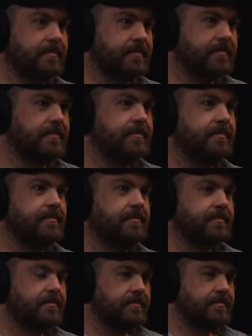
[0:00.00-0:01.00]
mm-hmm. it's
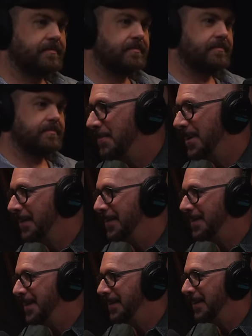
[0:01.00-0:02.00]
large. I think like Muhammad
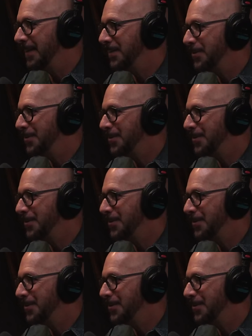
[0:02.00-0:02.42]
Ali had like